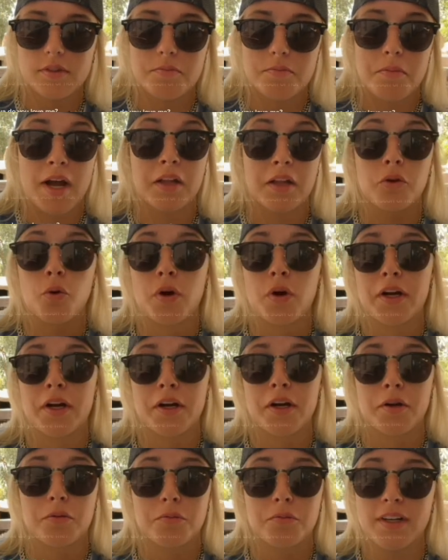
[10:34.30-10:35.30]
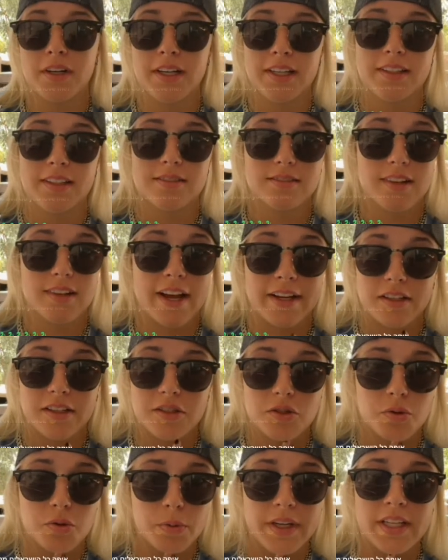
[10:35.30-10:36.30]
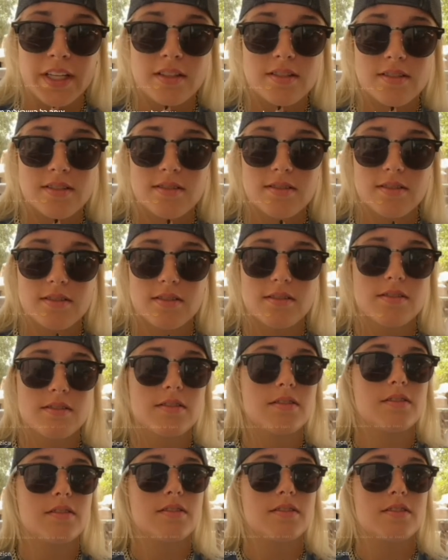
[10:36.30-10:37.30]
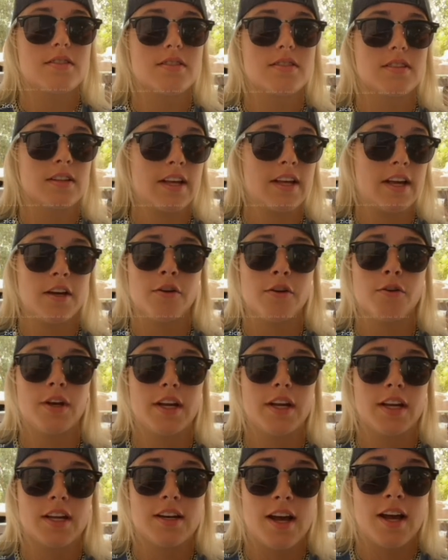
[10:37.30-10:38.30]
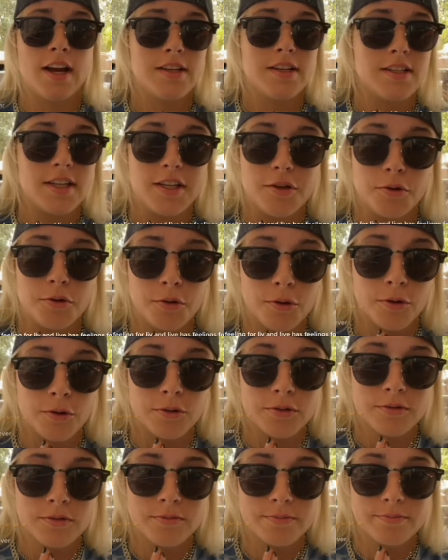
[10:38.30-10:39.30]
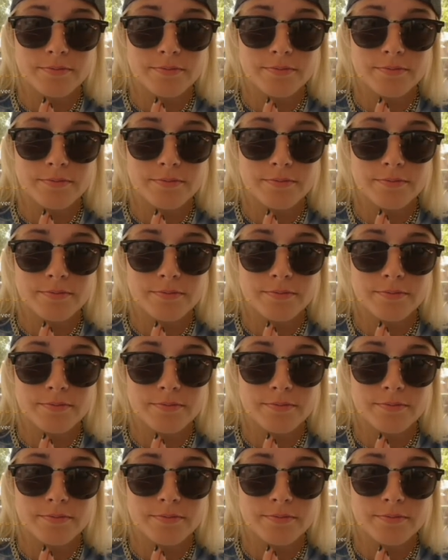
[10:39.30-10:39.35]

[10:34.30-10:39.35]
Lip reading: my lawyer wouldn't like tweets slandering a 19-year-old